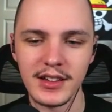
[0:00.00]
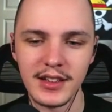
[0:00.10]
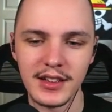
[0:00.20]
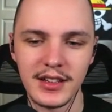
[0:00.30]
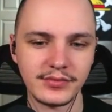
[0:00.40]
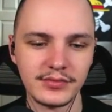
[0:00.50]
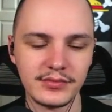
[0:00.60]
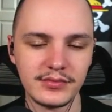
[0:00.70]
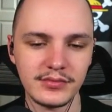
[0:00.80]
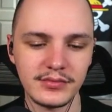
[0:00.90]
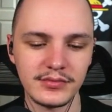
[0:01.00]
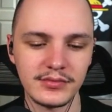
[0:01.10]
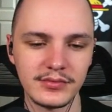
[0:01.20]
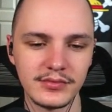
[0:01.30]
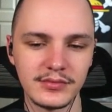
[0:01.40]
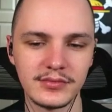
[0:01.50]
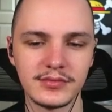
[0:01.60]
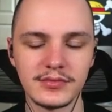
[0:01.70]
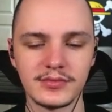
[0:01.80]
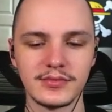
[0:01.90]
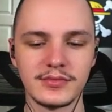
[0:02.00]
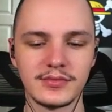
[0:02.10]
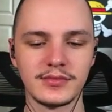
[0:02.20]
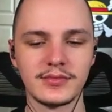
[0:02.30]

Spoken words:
(silence)